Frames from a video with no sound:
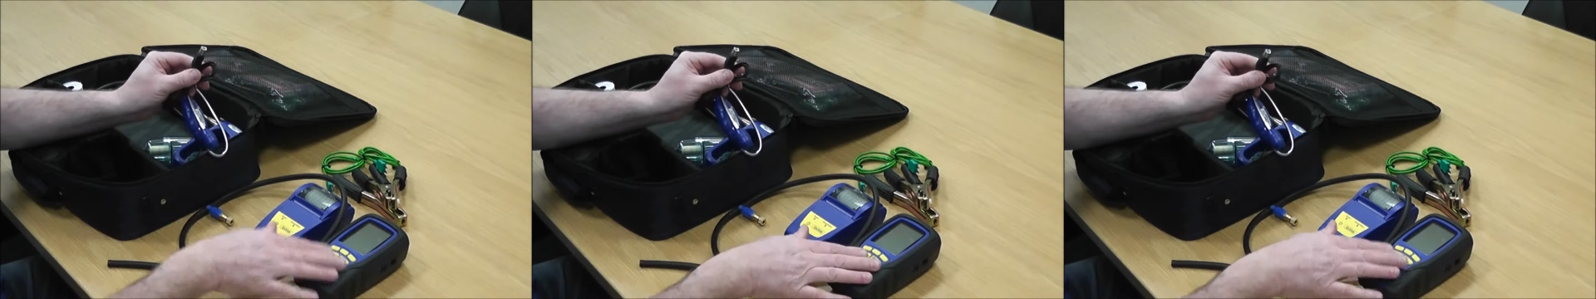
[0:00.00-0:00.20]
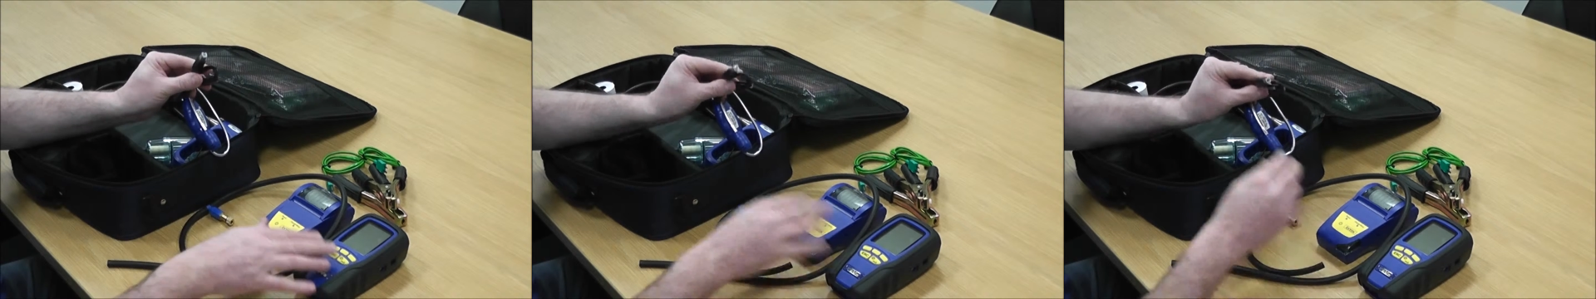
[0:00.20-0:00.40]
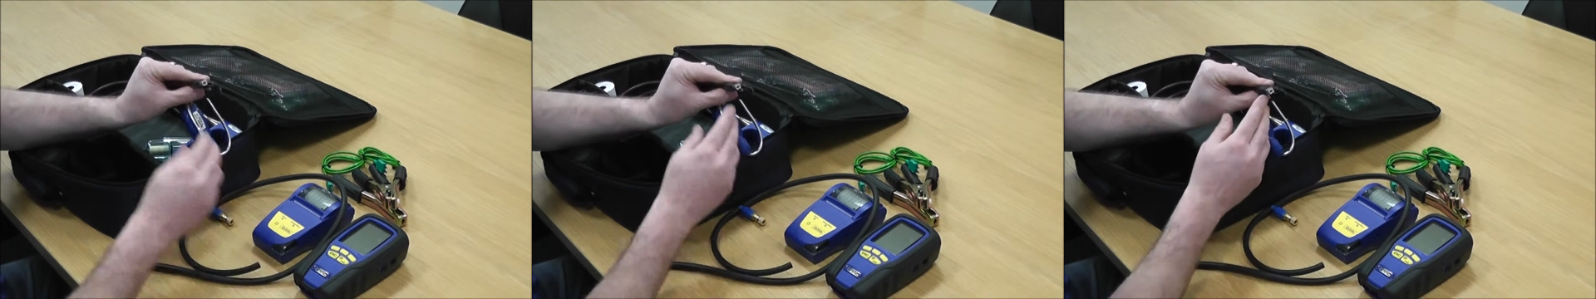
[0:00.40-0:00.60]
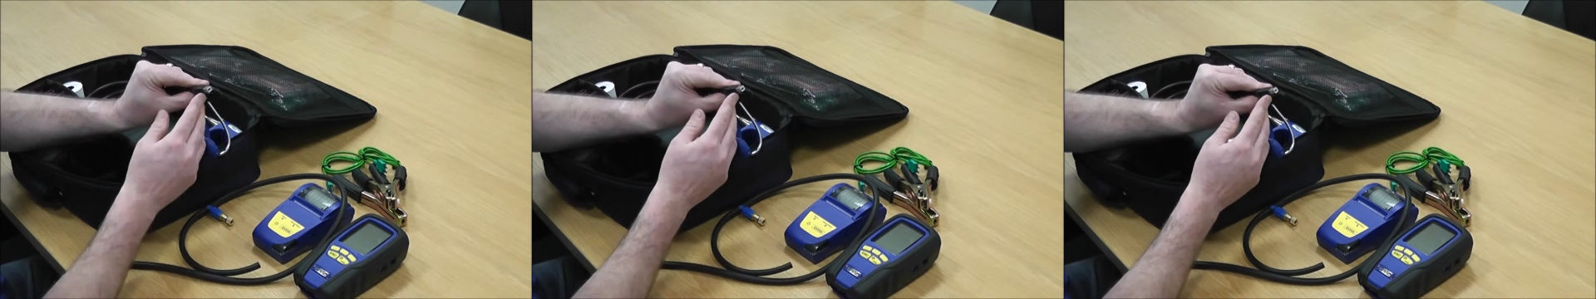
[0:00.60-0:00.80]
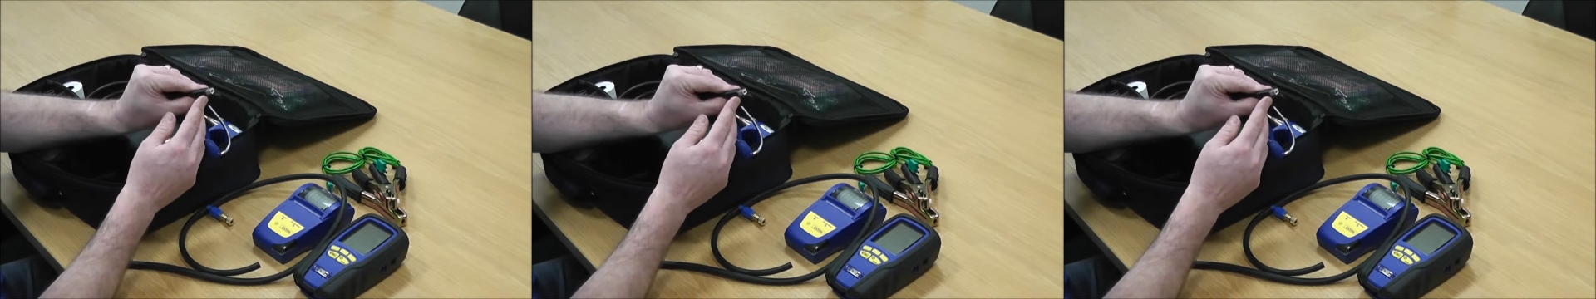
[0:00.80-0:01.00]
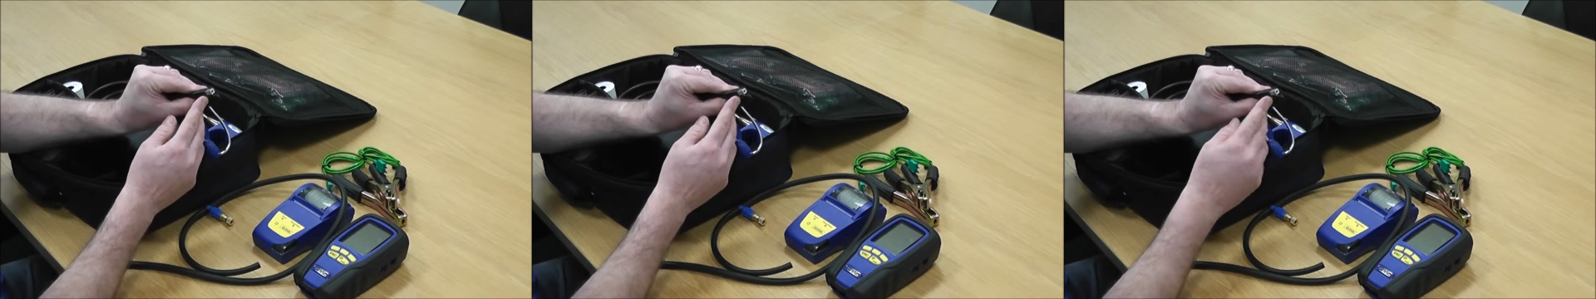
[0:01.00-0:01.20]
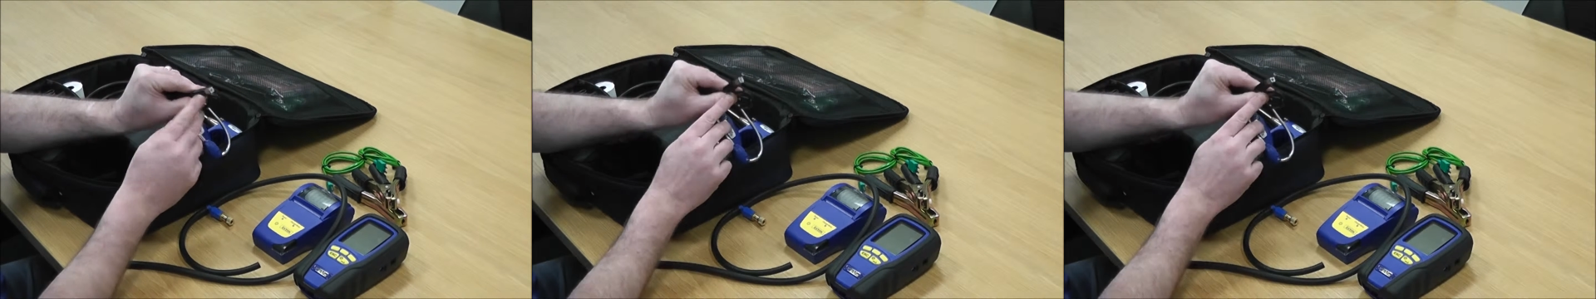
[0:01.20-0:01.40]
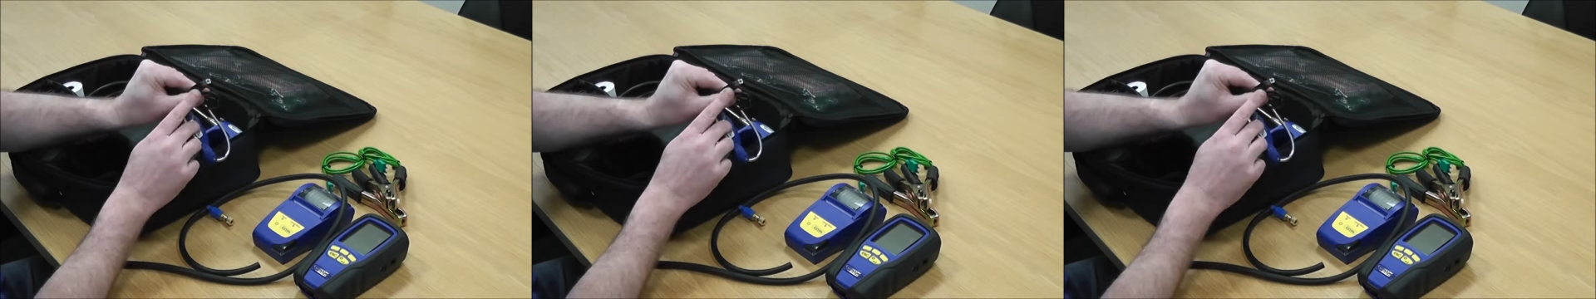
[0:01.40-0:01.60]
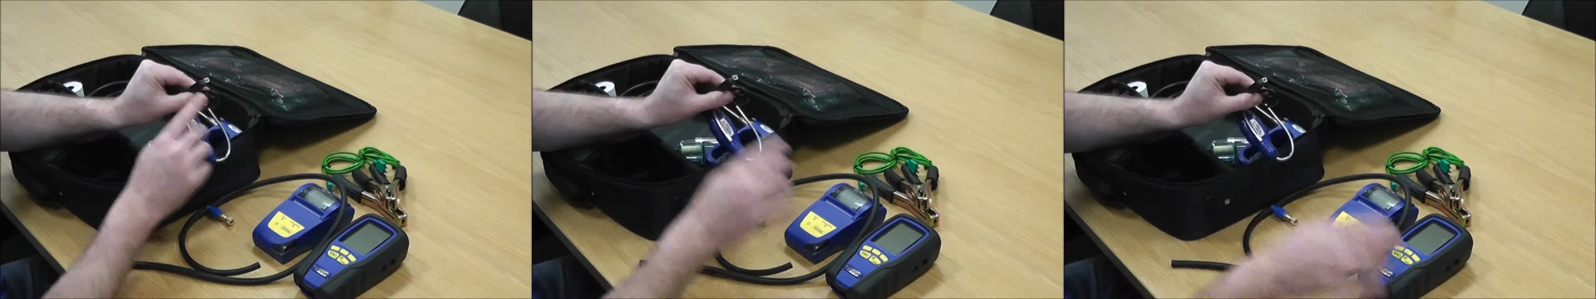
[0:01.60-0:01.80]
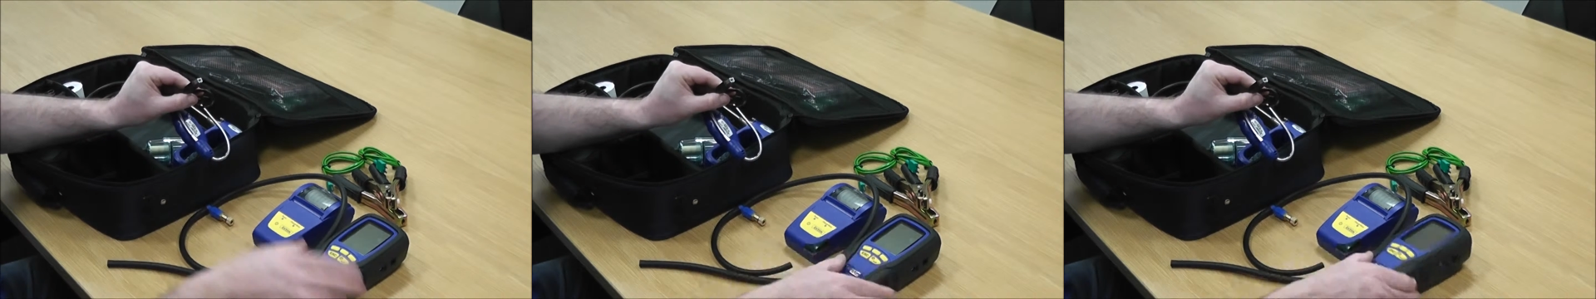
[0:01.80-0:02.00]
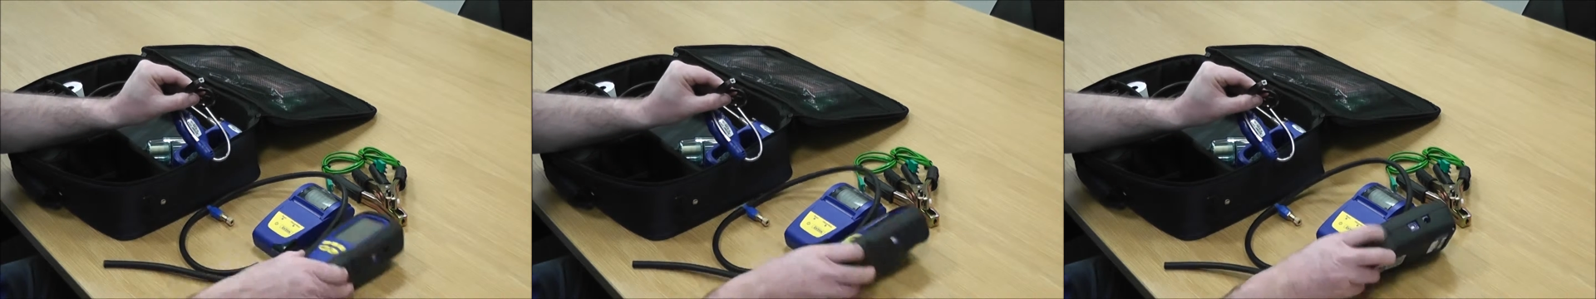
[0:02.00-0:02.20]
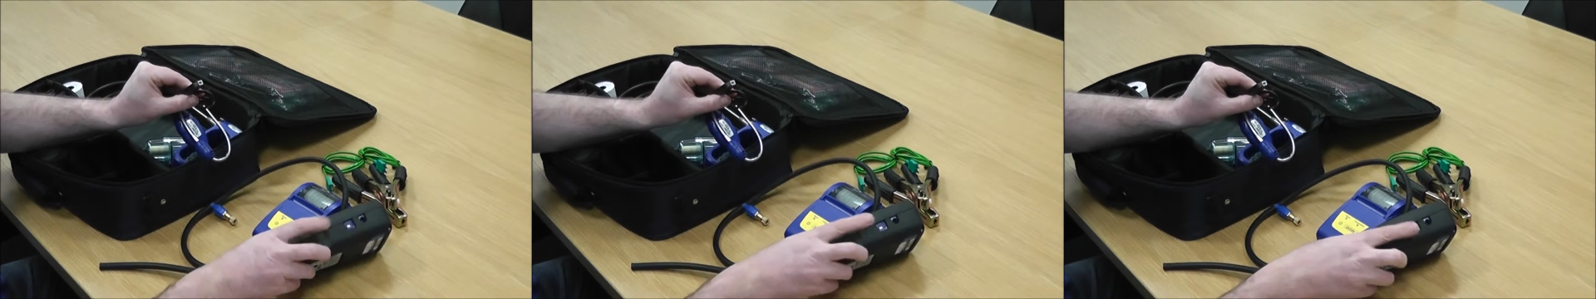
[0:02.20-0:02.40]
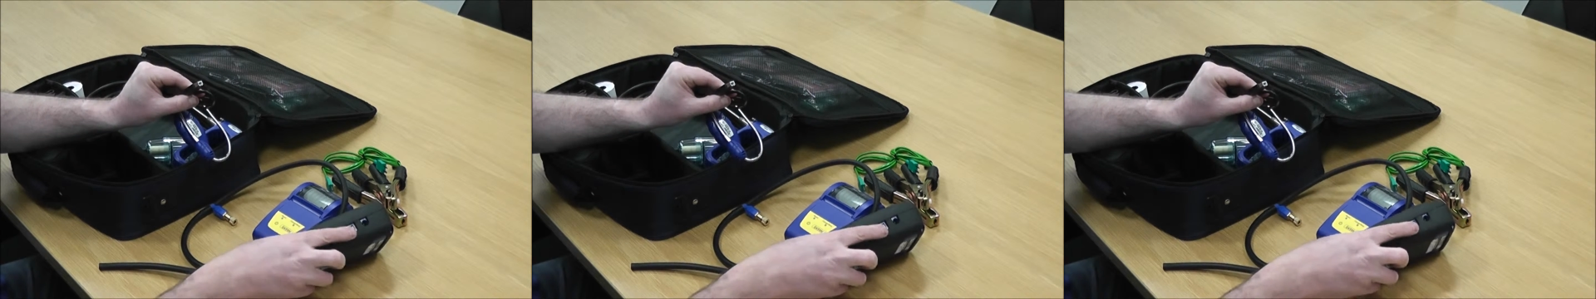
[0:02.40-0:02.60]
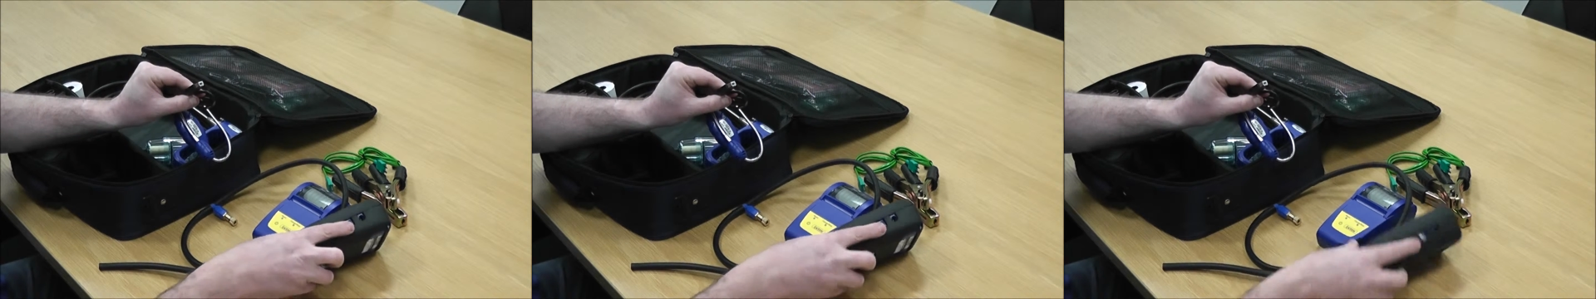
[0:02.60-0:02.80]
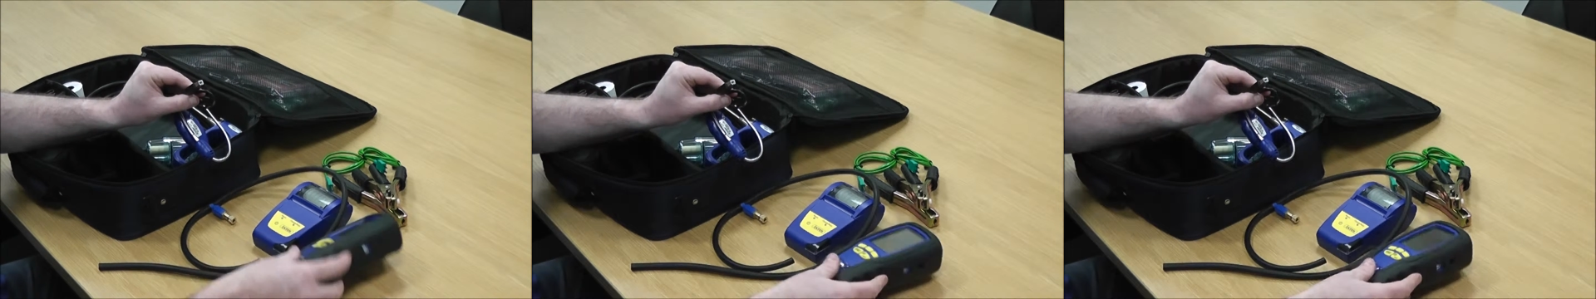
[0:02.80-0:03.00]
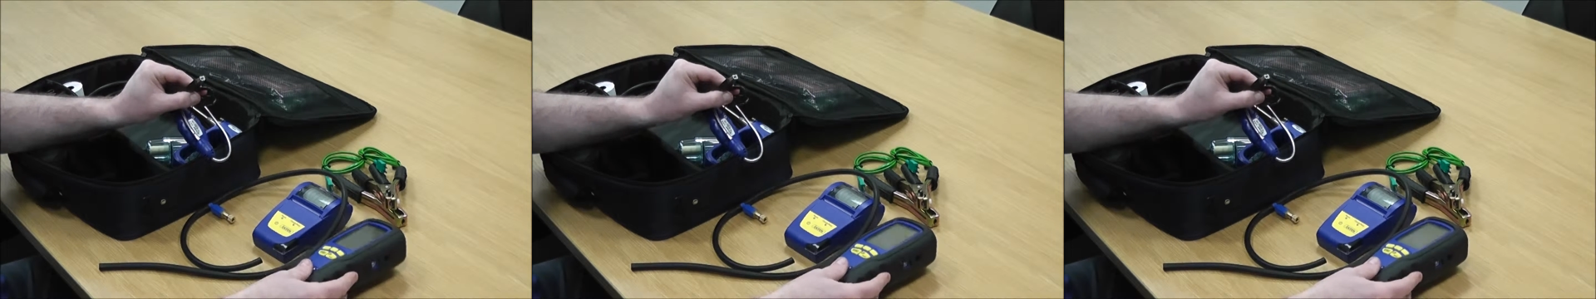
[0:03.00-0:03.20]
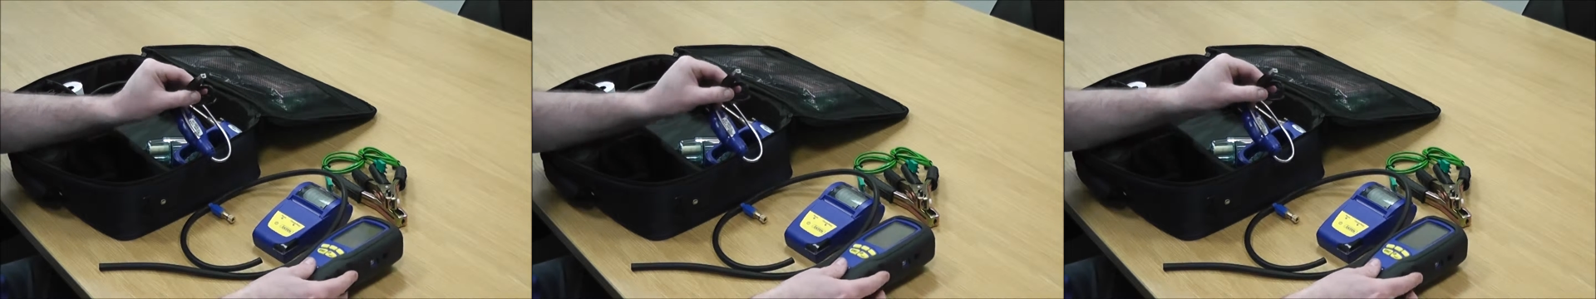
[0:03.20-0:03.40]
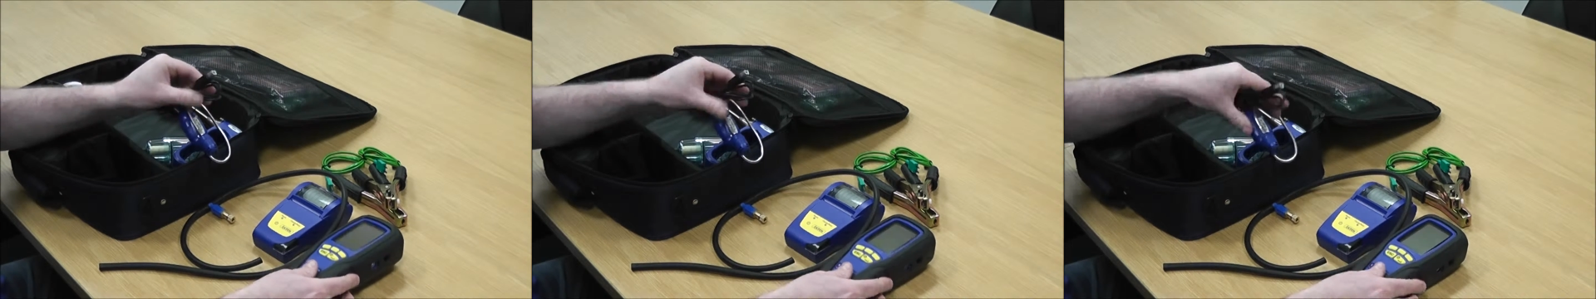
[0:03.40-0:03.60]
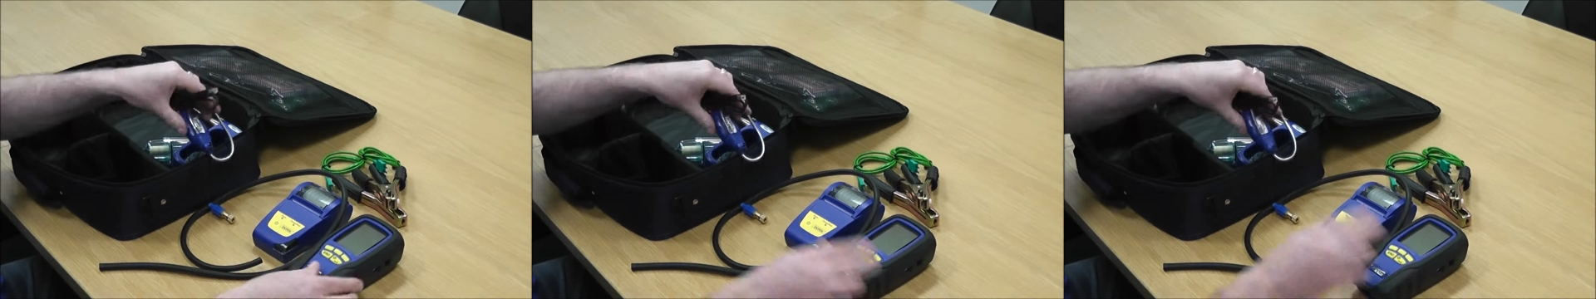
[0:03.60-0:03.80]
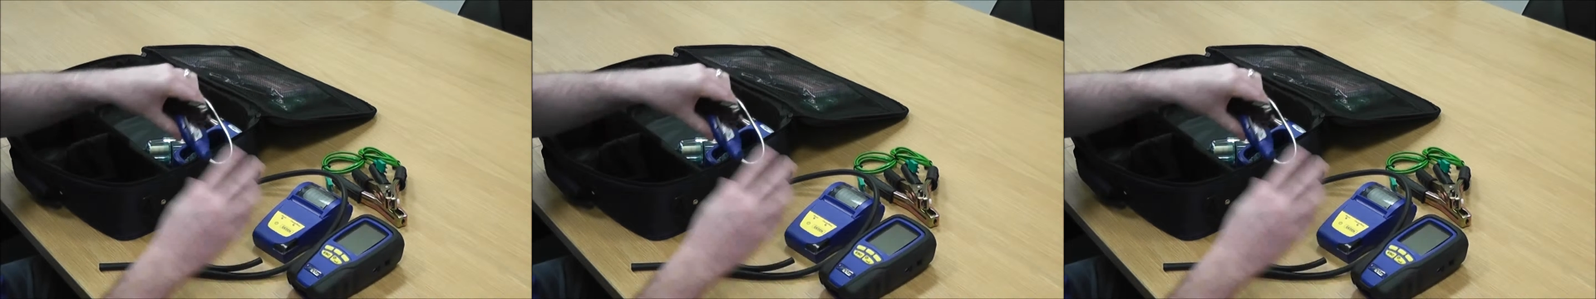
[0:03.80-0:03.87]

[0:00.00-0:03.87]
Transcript: No face is visible, so there are no lips to read.